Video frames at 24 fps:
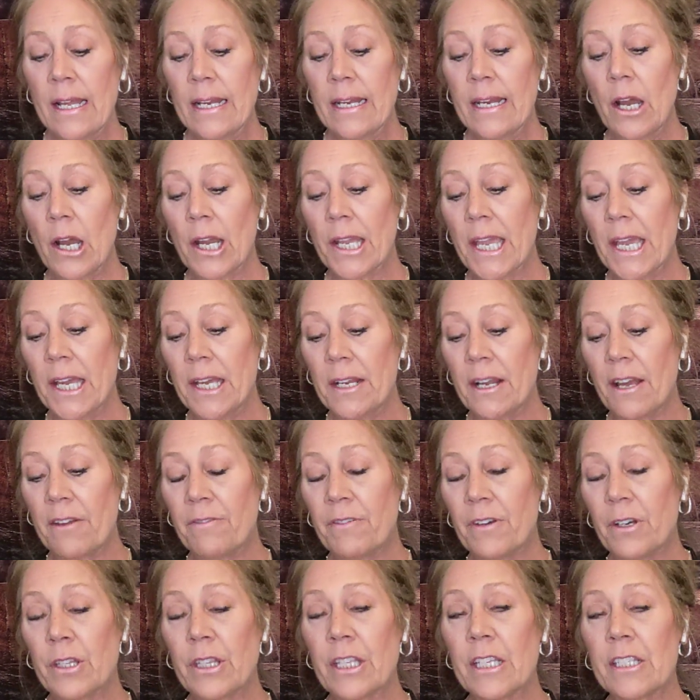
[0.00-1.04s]
Now, again, I
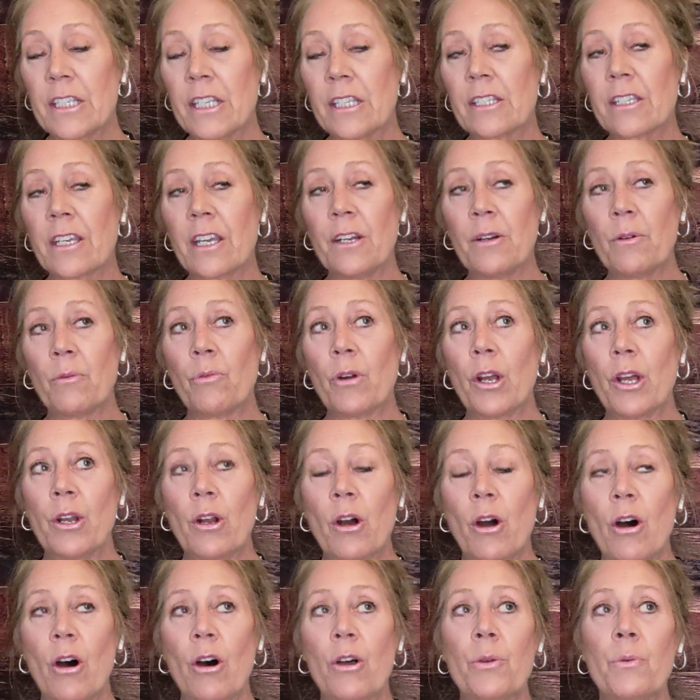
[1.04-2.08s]
feel this is going to run
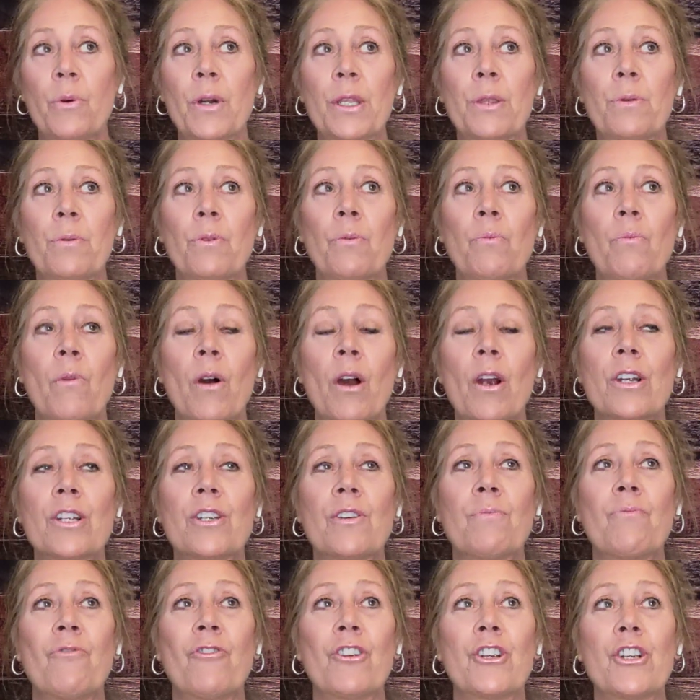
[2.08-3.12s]
all the way through
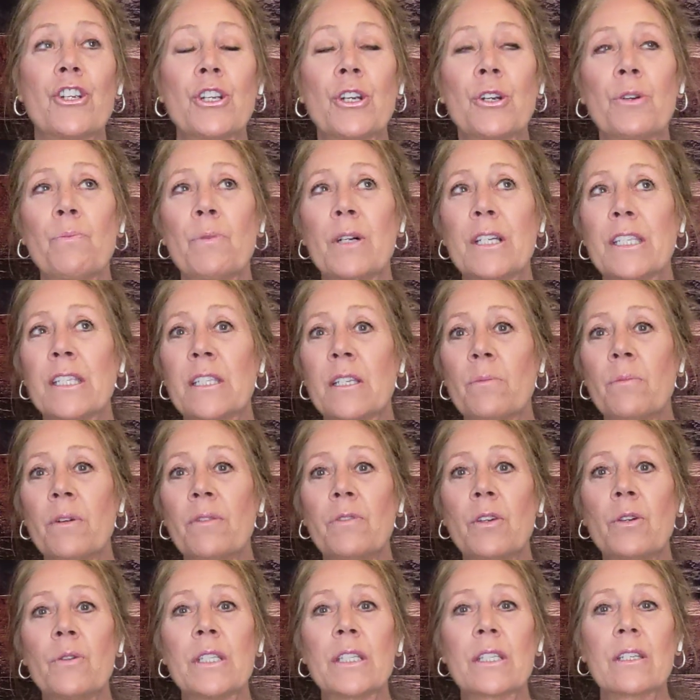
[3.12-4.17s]
March for sure, but some
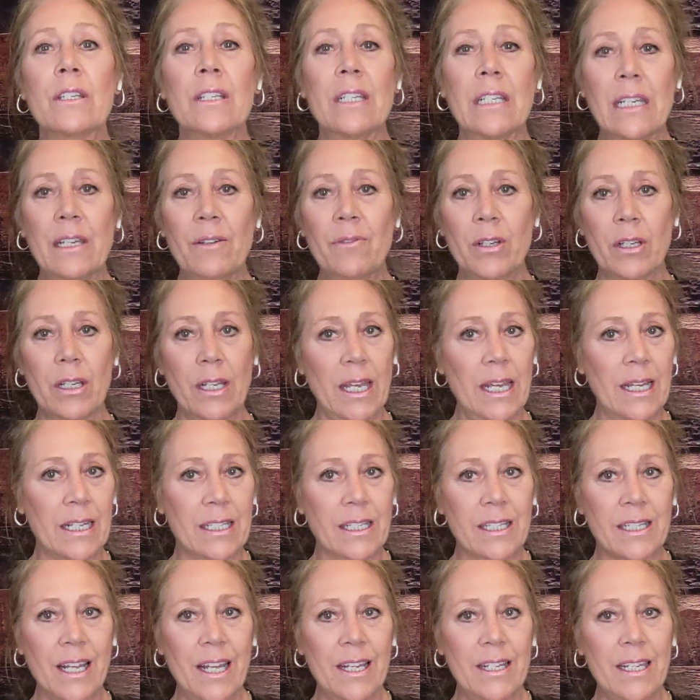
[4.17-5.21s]
of you it's going to even
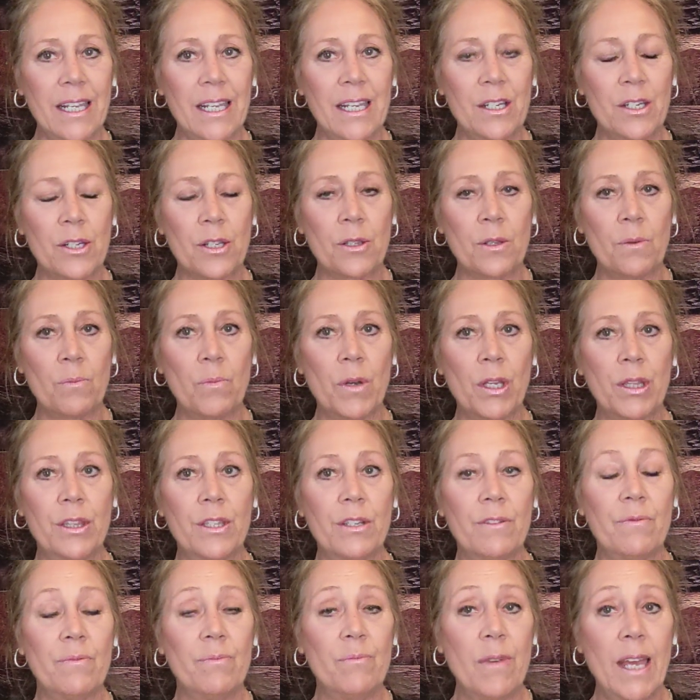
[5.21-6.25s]
extend into the month
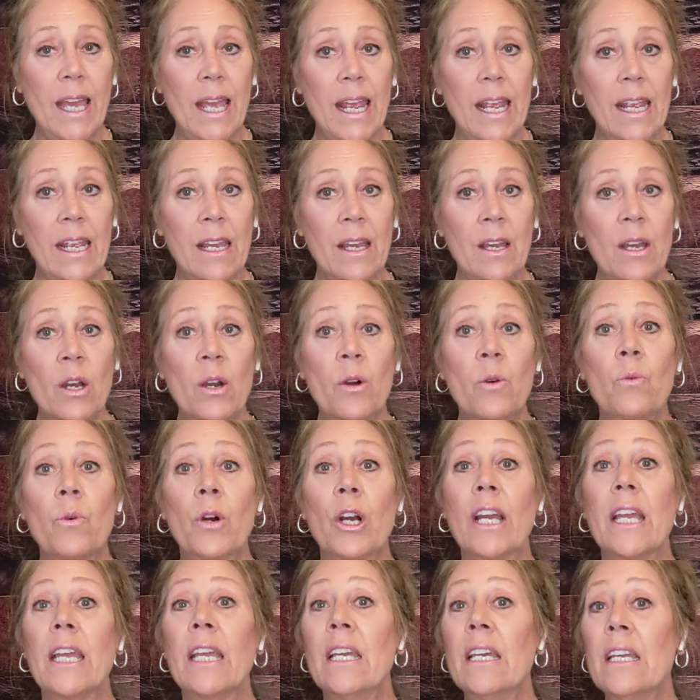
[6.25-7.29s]
of May,
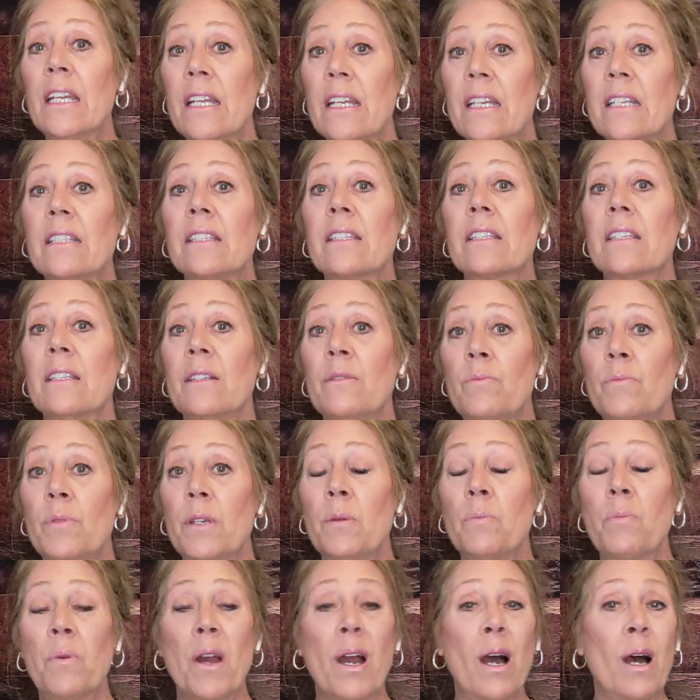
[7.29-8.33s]
where it is going to
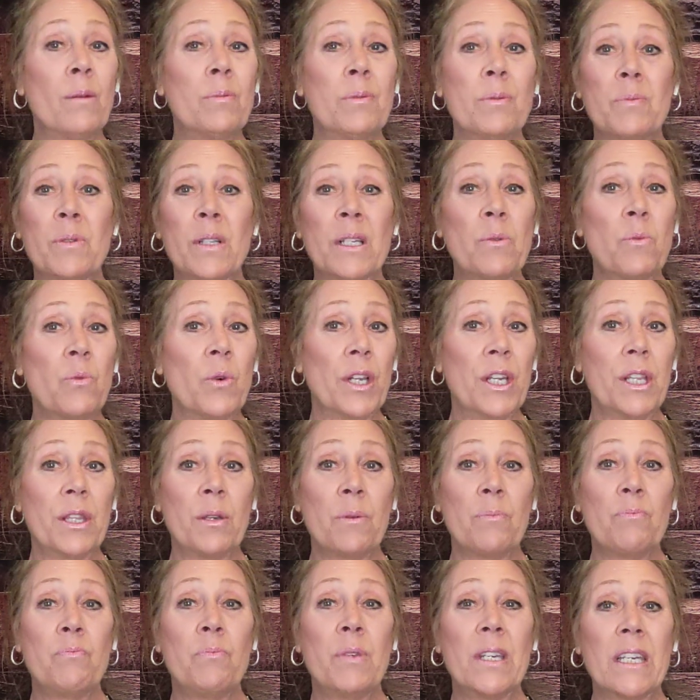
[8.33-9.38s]
be probably one of the
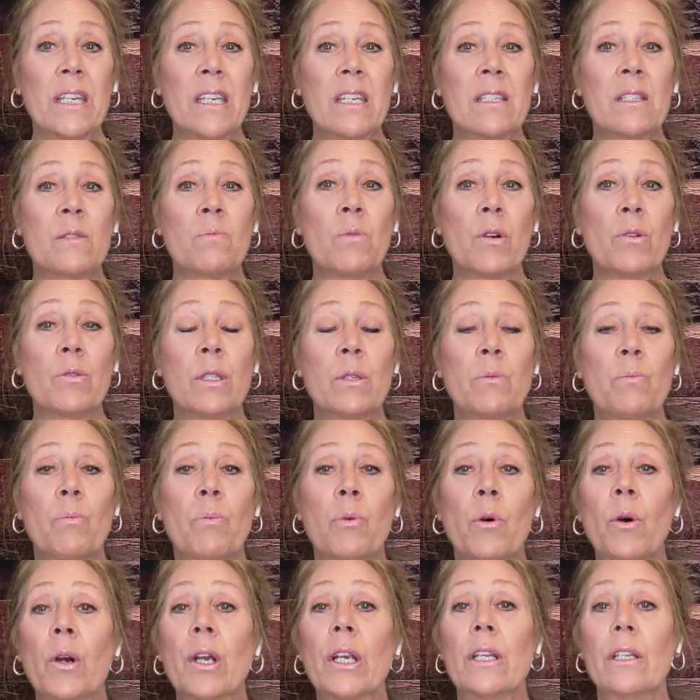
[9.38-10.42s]
biggest, most
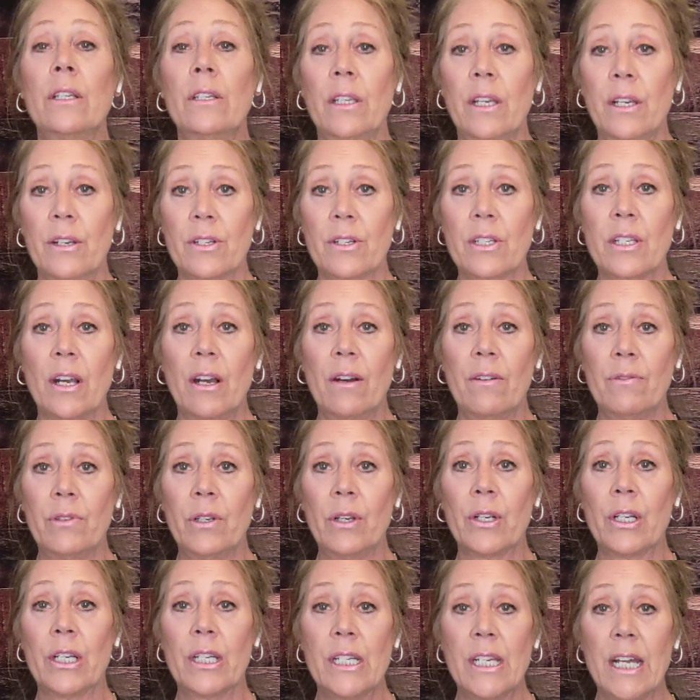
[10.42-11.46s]
important years of
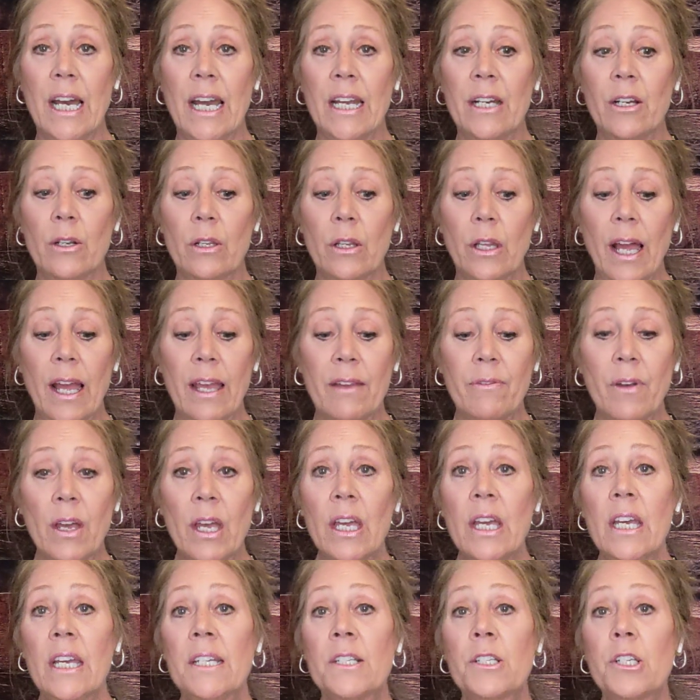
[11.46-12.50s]
your entire life
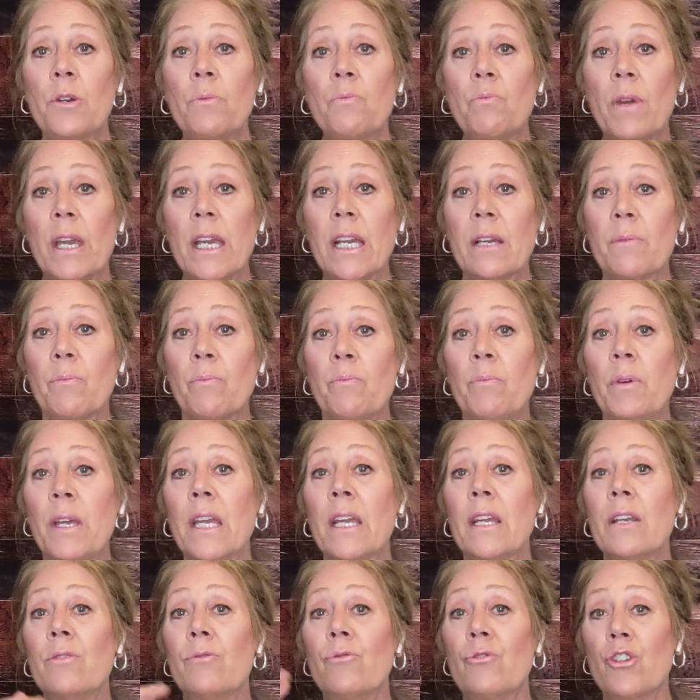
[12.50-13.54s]
to make
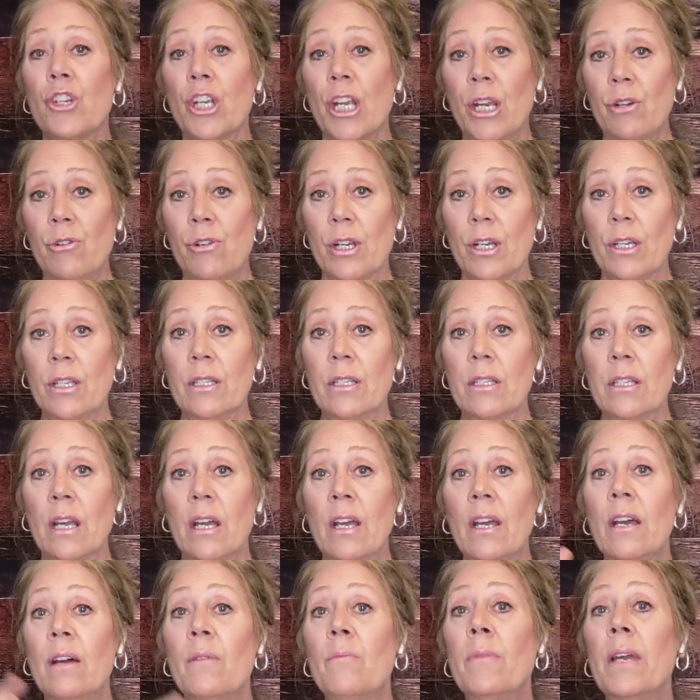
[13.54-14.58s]
big changes,
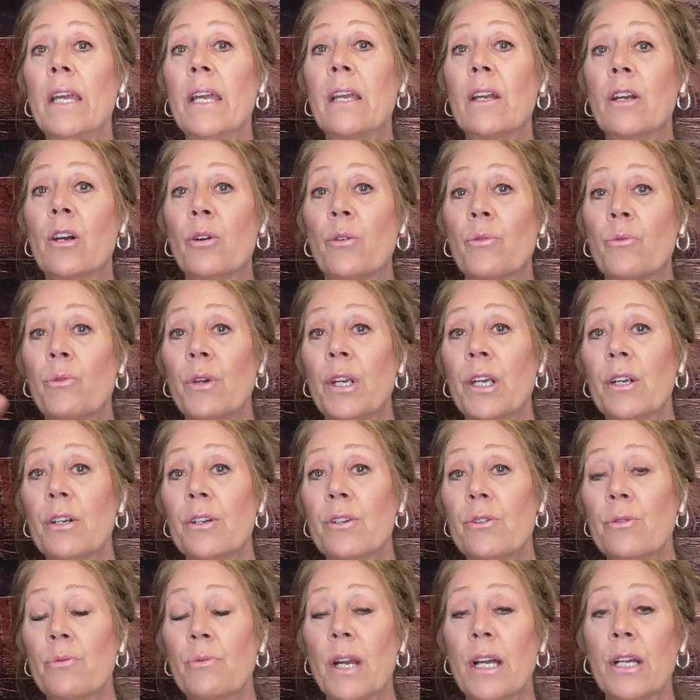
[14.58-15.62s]
make
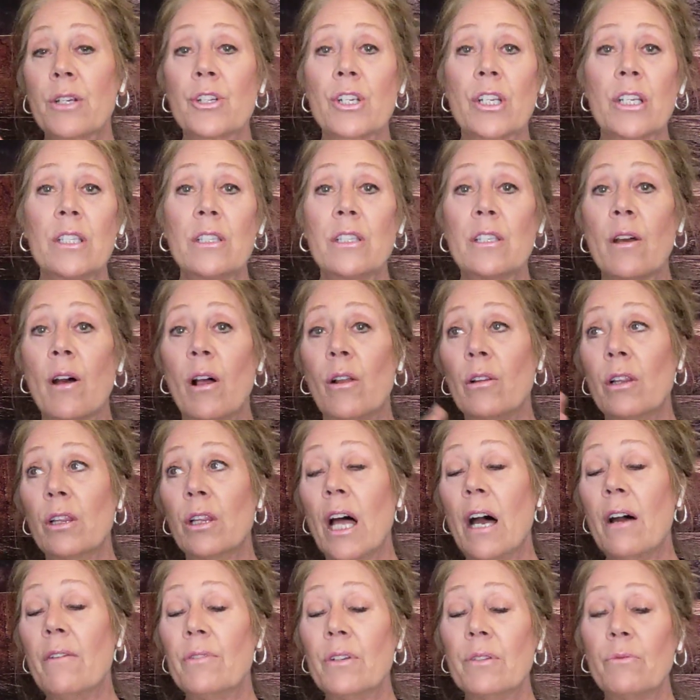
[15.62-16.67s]
career directions,
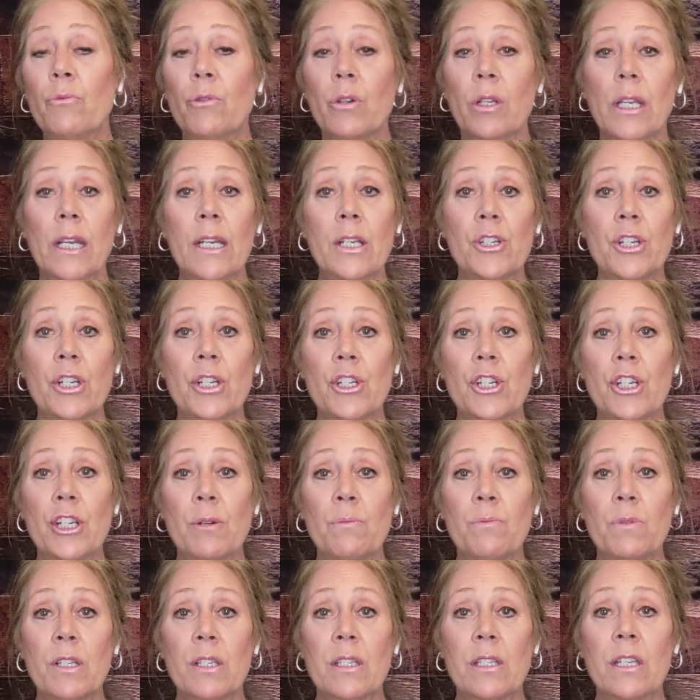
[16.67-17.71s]
love and
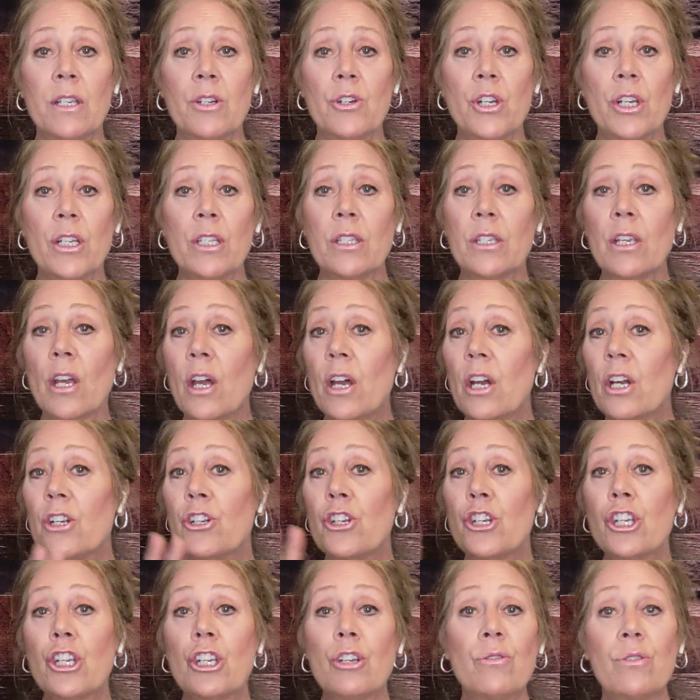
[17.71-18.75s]
relationship decisions,
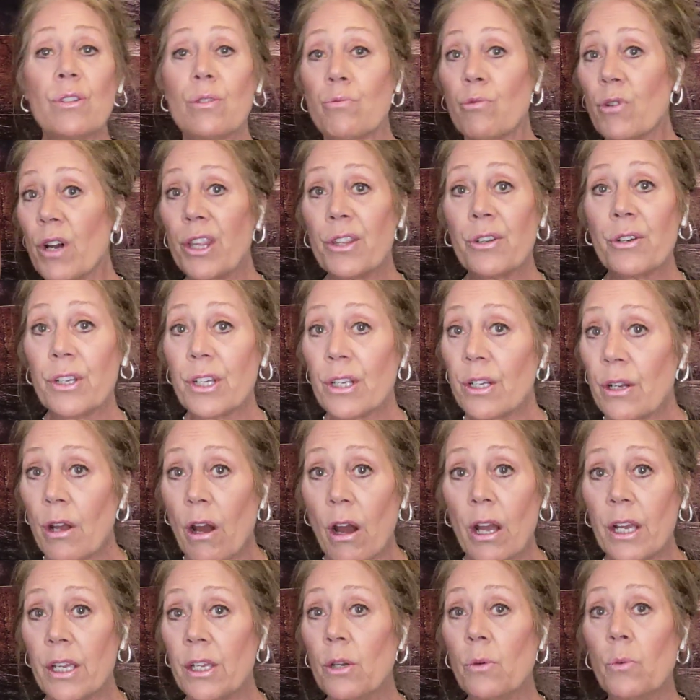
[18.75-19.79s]
choose whether or
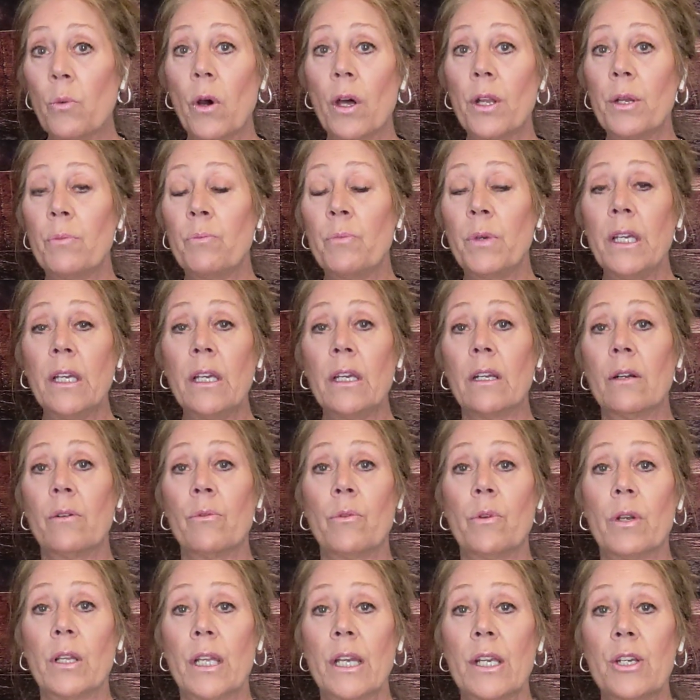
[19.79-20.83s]
not you want to be in a
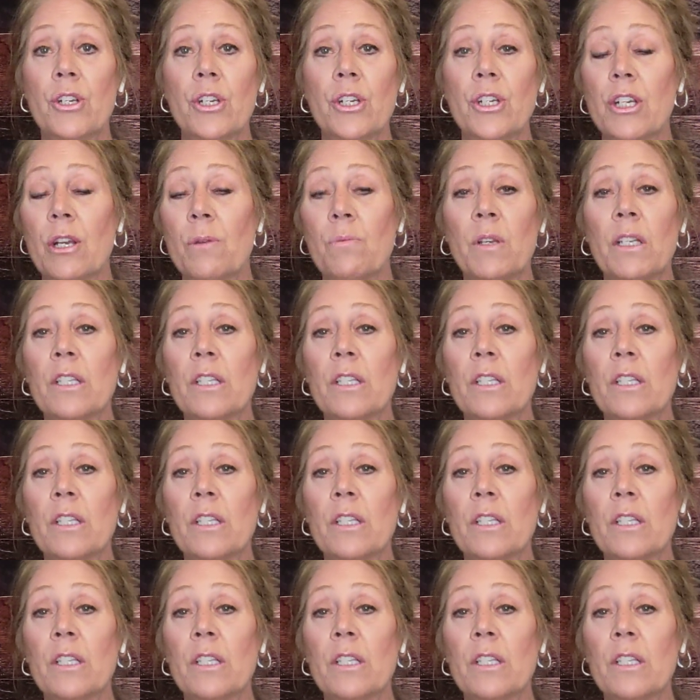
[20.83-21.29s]
relationship.